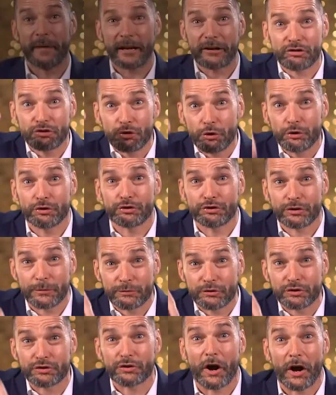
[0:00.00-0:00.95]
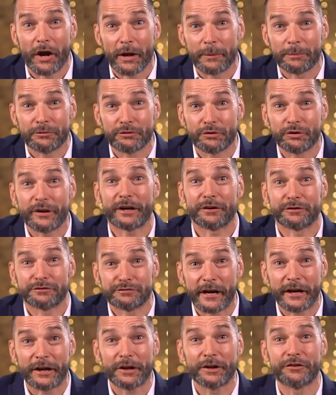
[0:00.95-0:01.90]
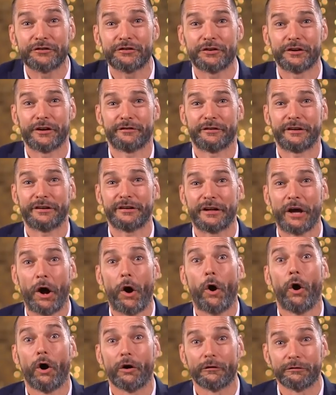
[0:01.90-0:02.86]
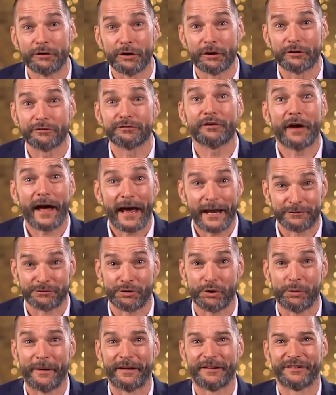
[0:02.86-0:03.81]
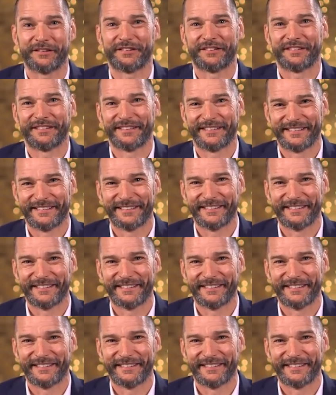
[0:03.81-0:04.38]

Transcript: Make sure you subscribe to get a regular serving of love and romance.